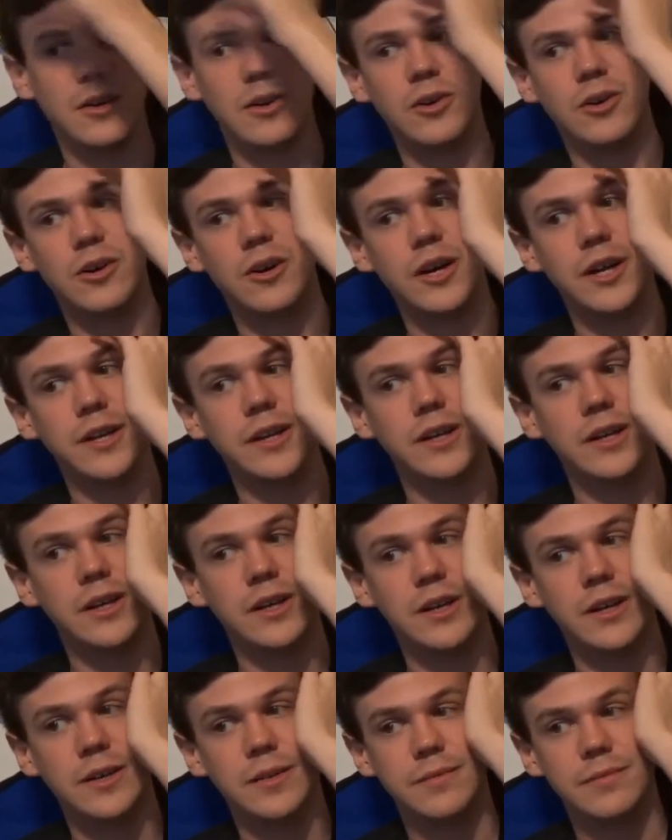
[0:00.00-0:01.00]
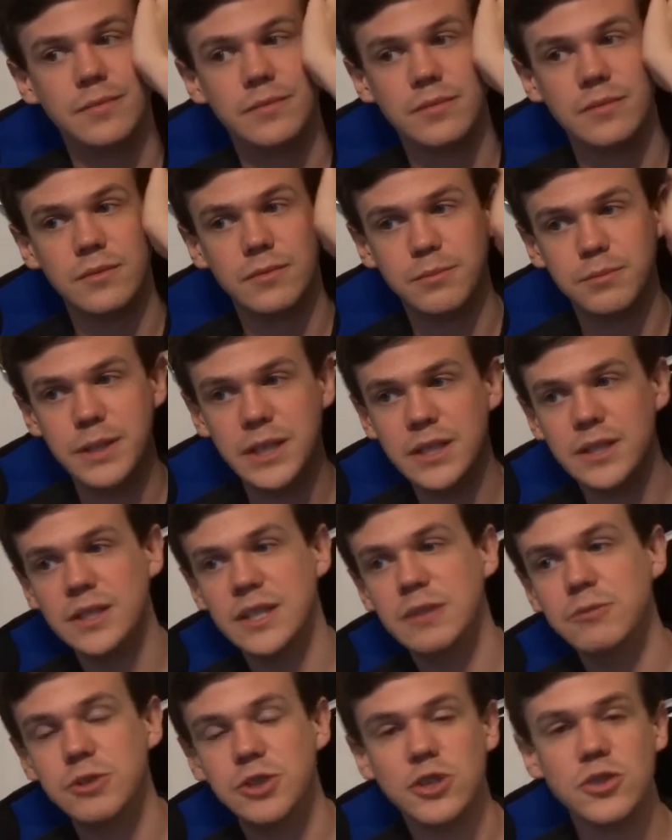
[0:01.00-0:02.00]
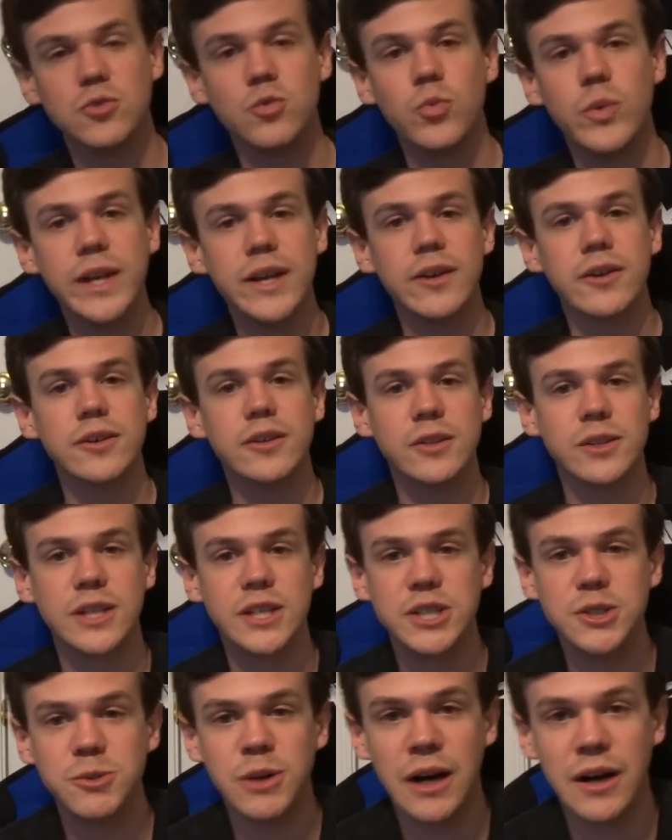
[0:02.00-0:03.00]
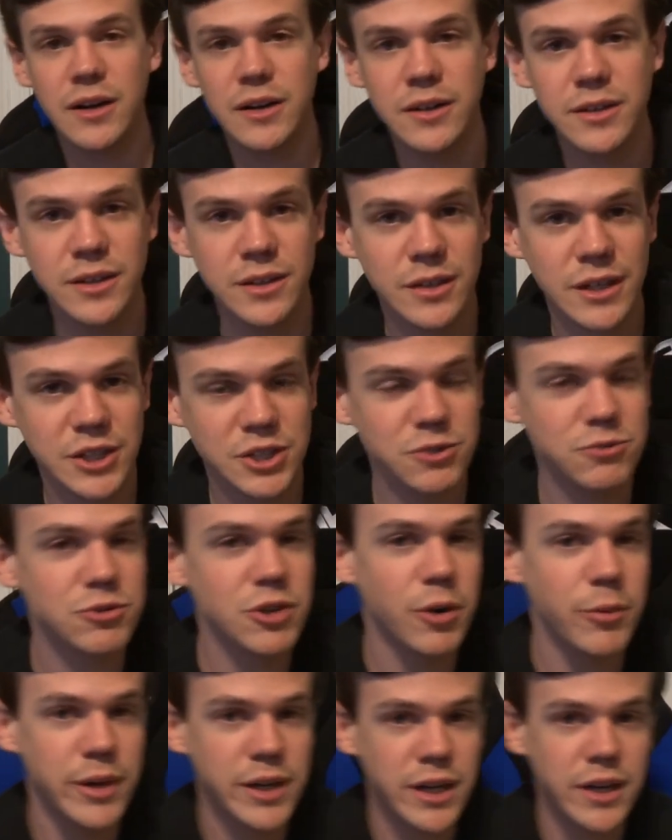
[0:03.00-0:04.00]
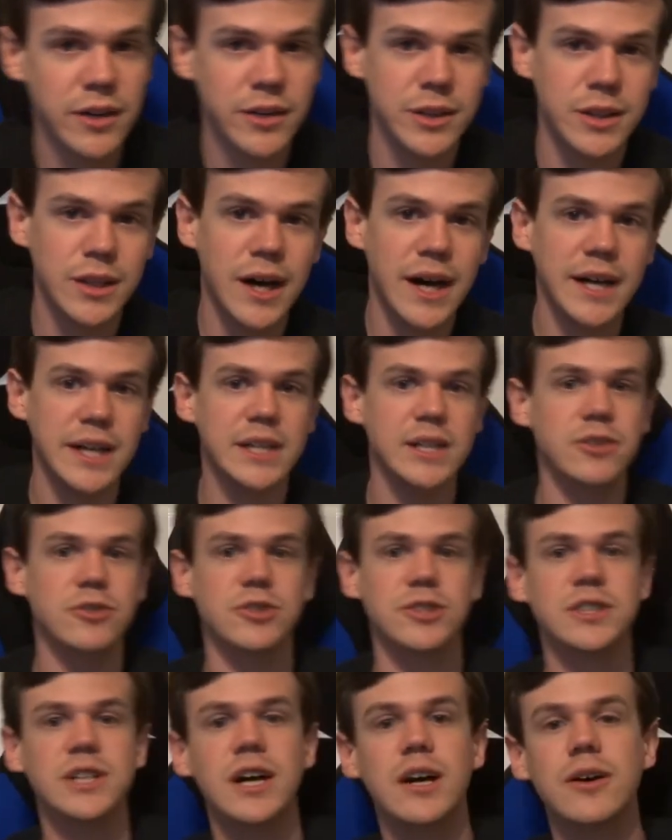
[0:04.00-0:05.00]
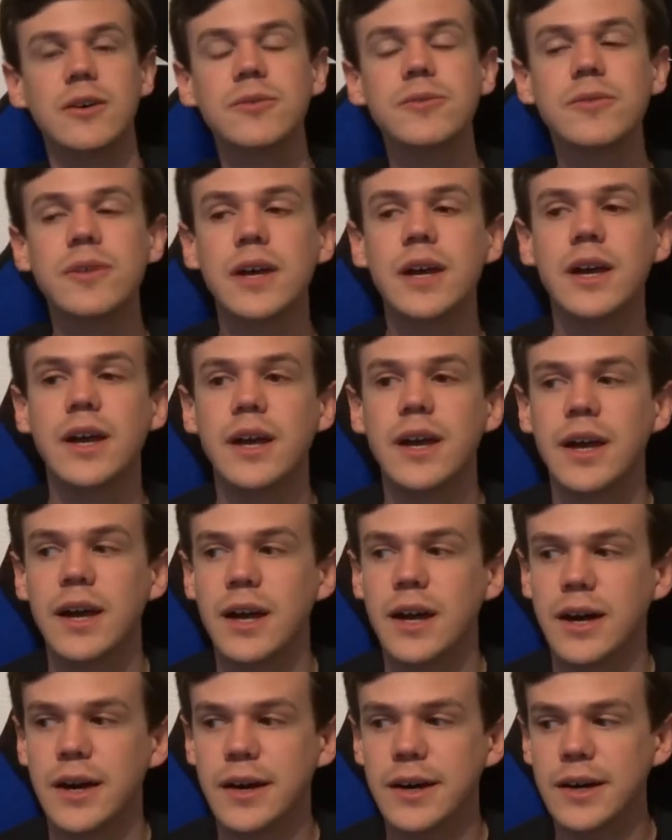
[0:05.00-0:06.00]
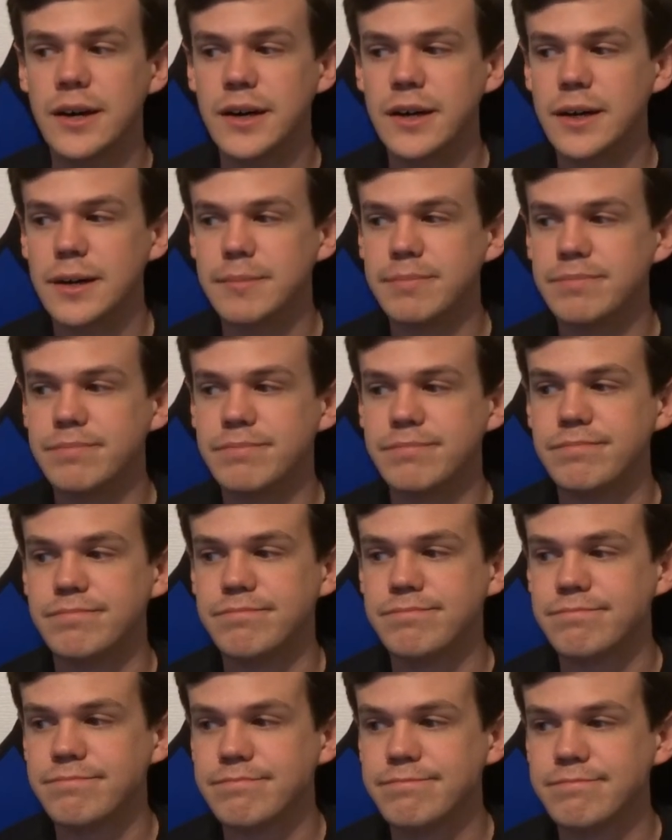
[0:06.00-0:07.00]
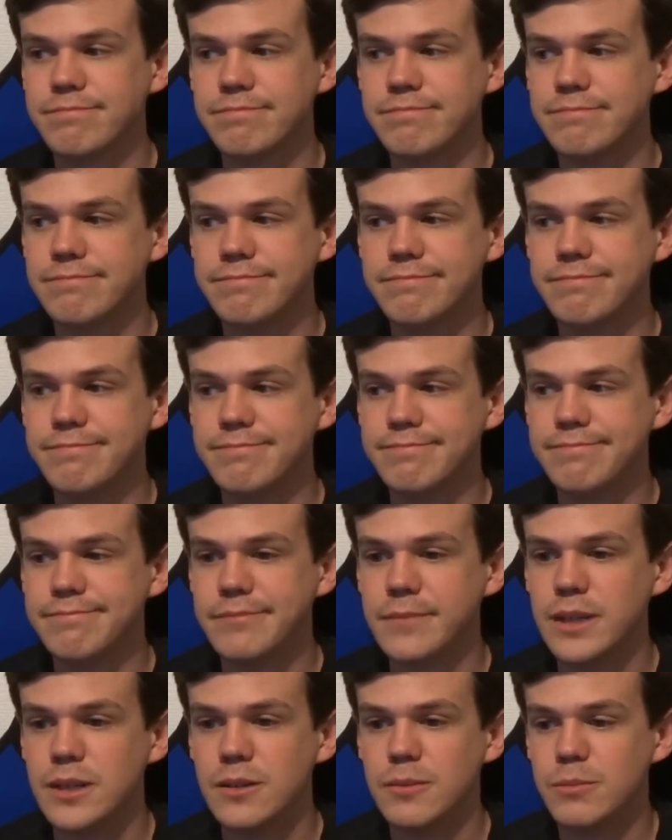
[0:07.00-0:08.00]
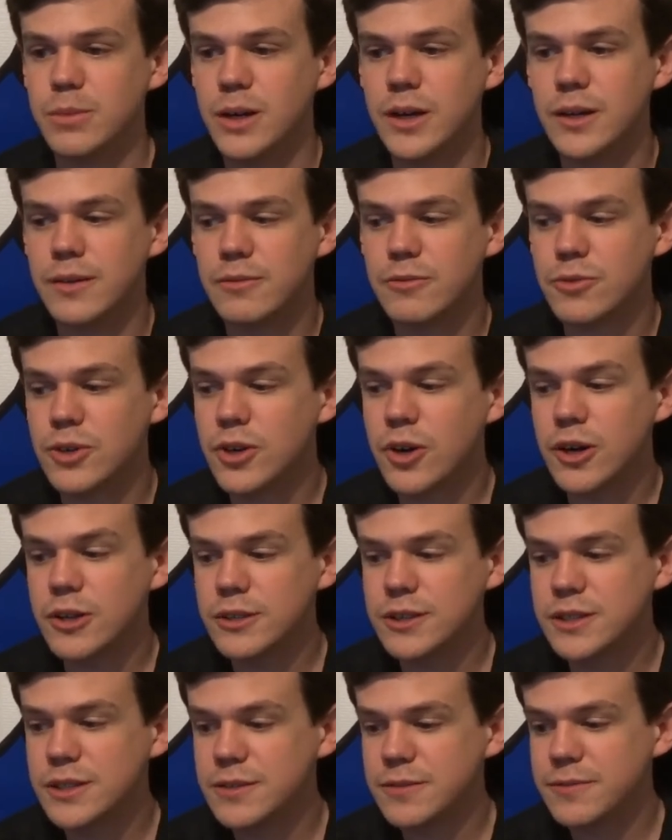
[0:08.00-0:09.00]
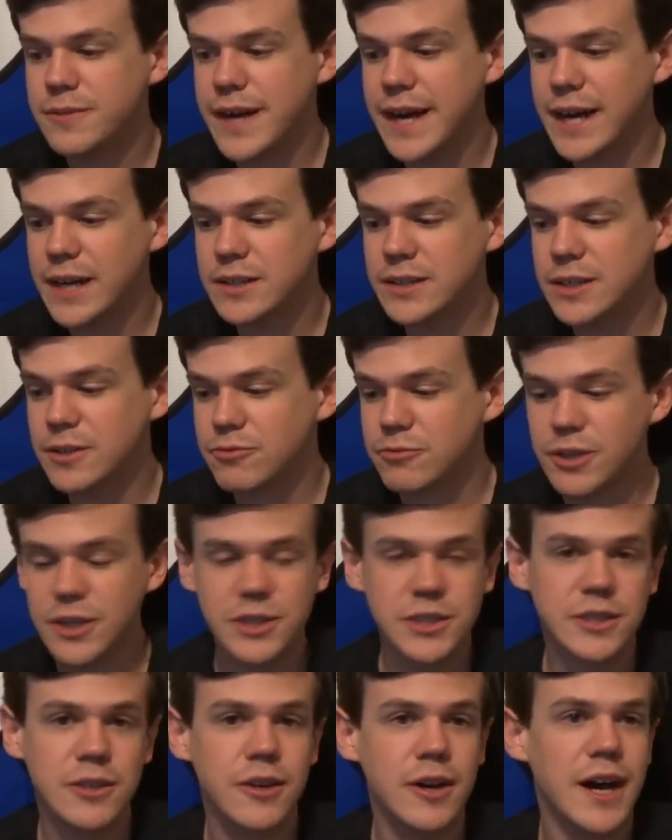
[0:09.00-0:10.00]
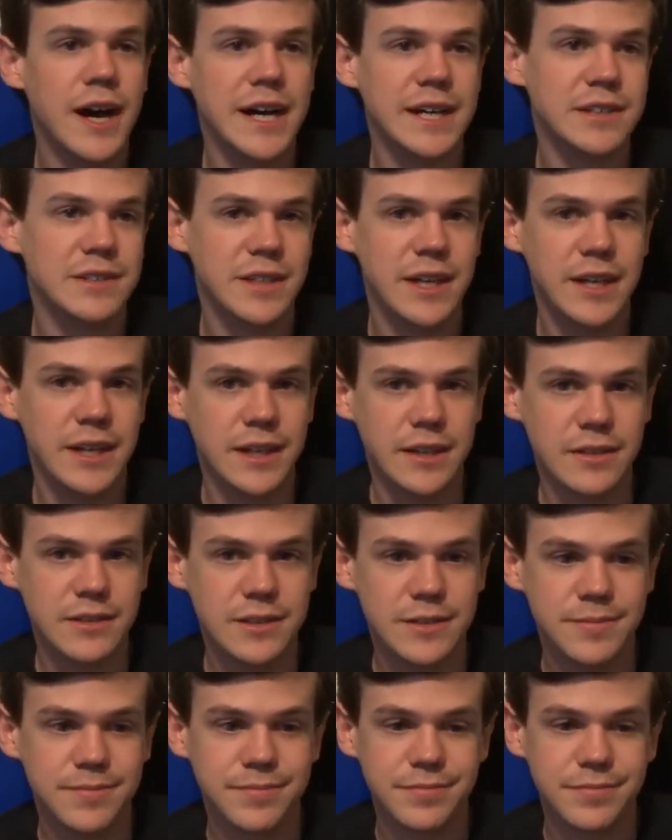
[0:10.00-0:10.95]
on uh, PC, which is weird unless you uh, unless you go in and unlock it yourself. Um, but regardless of the fact, it runs it on high settings.